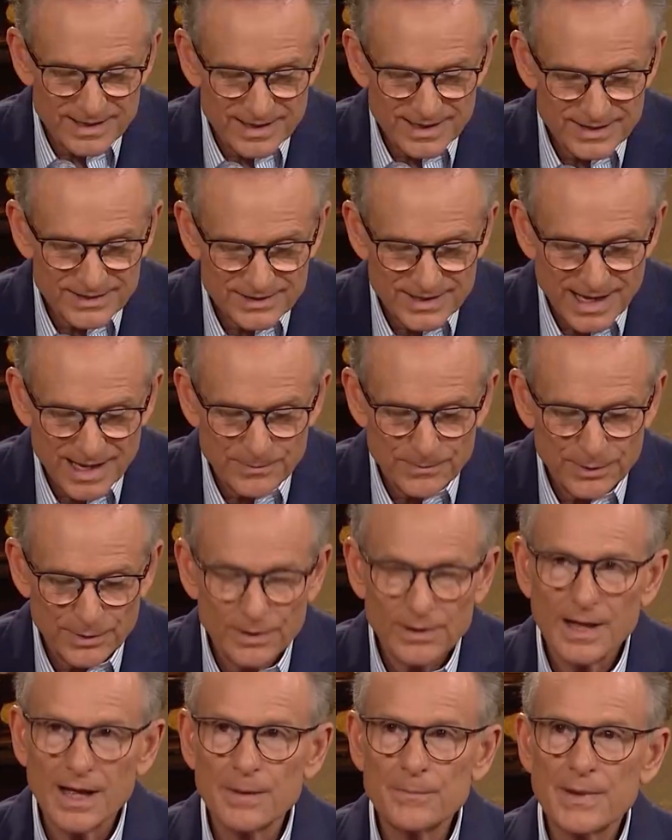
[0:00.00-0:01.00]
an
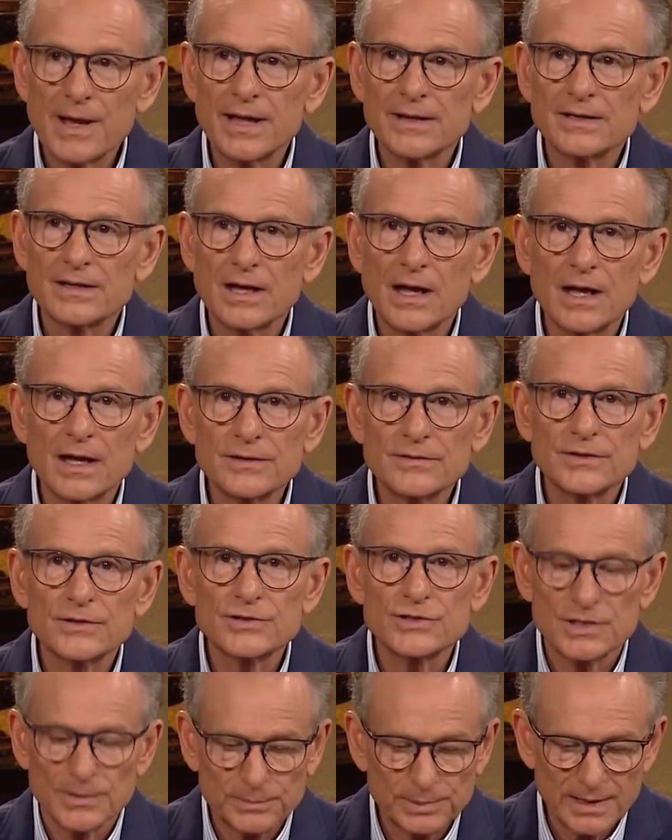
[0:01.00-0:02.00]
example about God
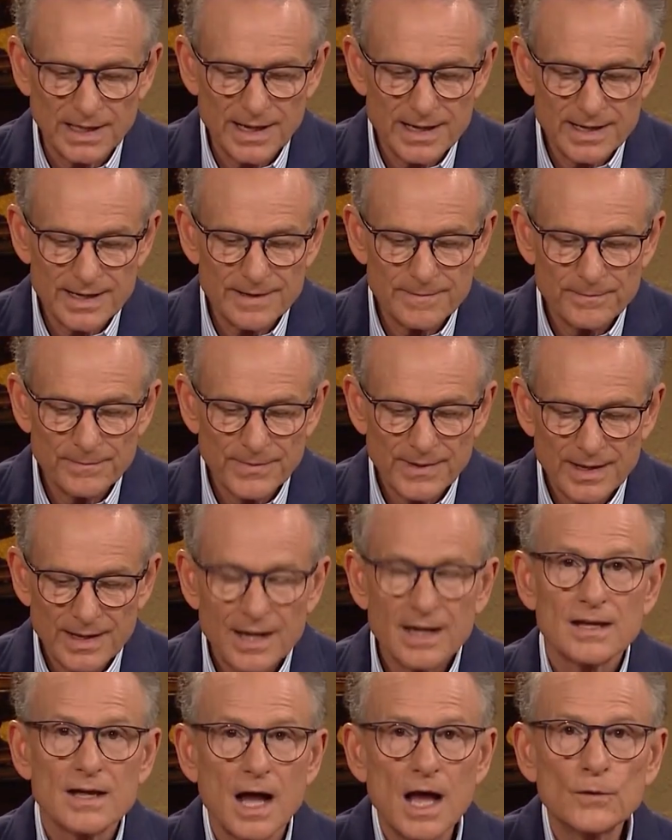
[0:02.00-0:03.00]
supplying.
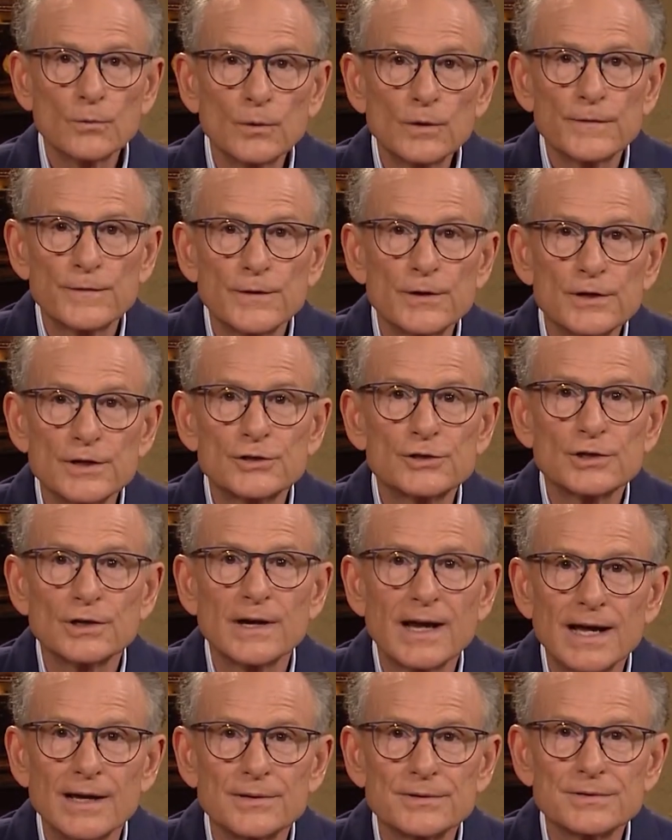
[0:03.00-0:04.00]
God will furnish your
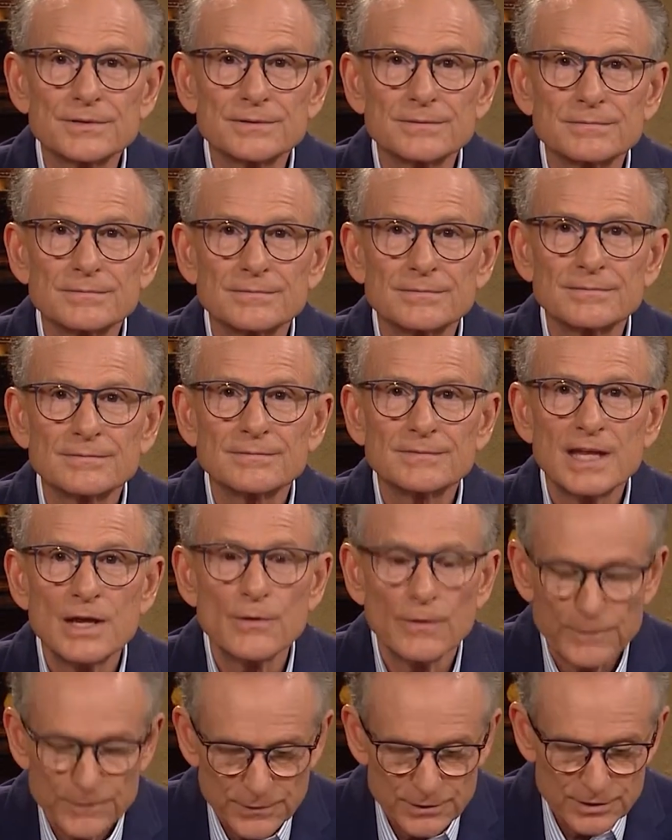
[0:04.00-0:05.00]
house. He
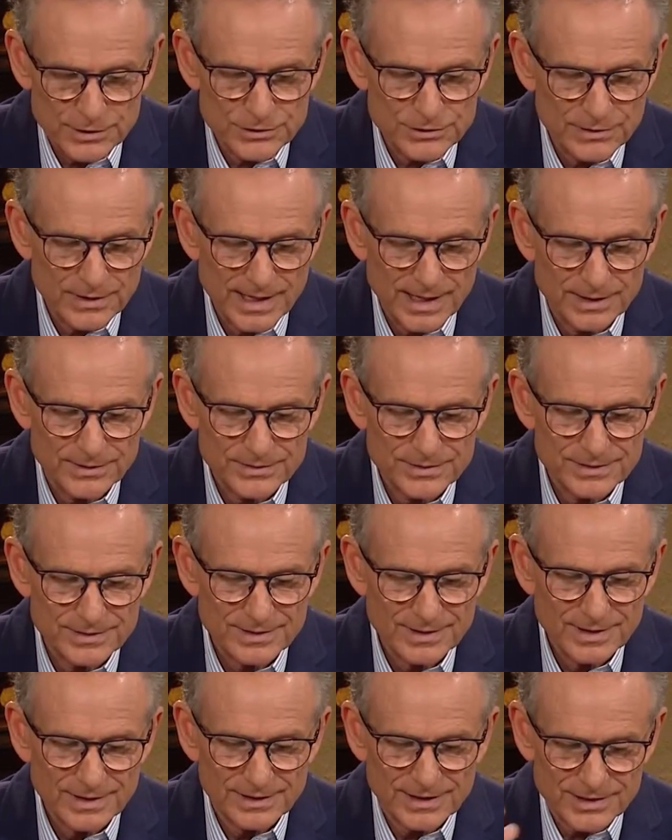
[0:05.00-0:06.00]
will furnish your house.
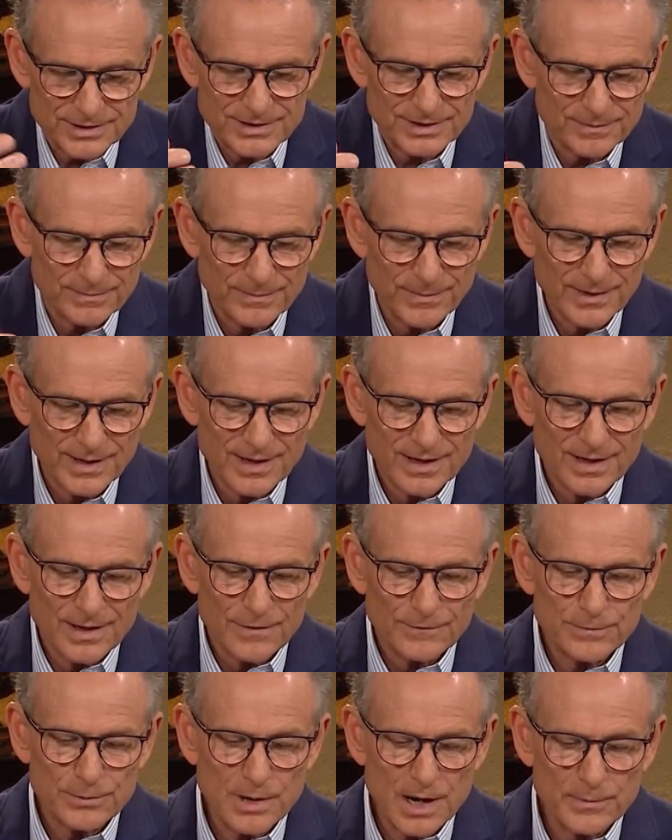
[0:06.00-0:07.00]
Listen,
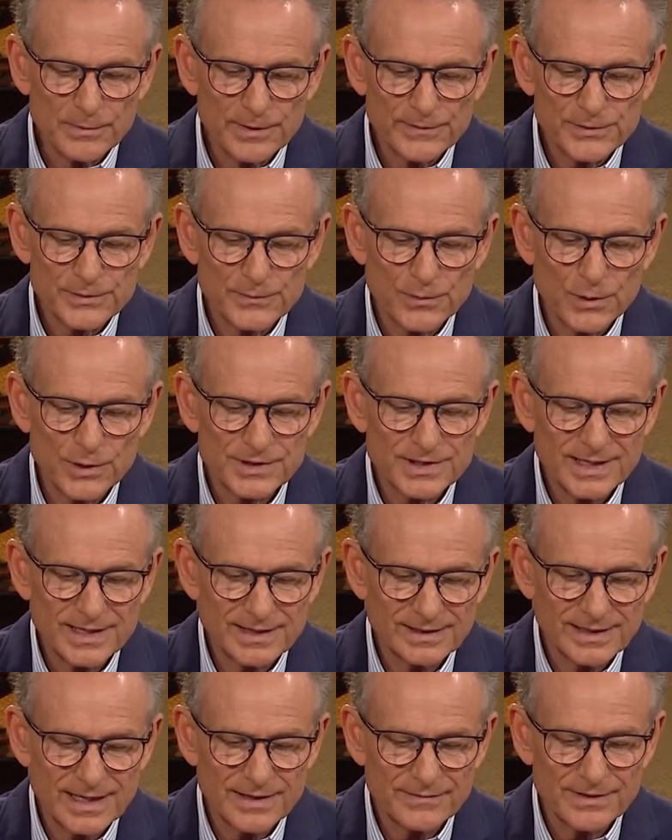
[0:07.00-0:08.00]
Proverbs
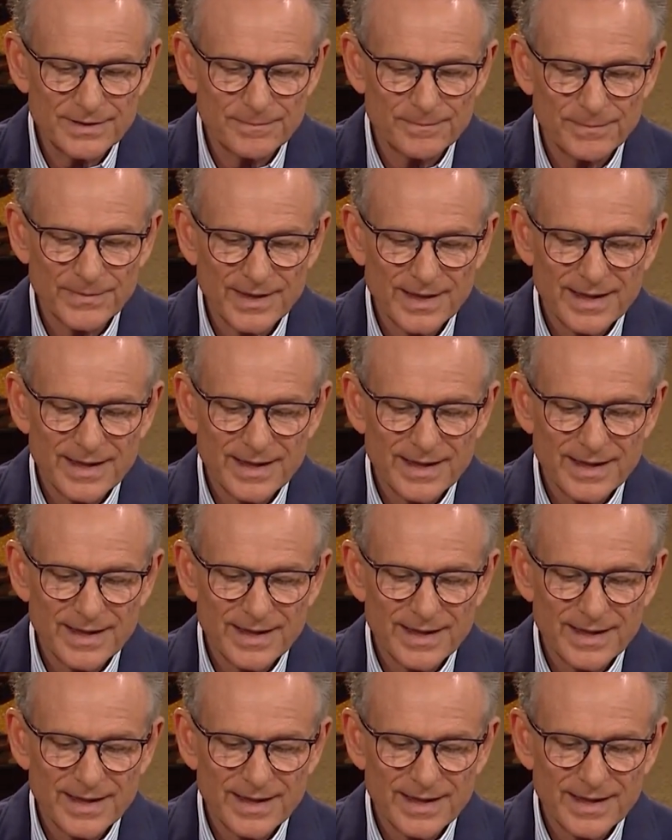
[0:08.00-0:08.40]
14:11,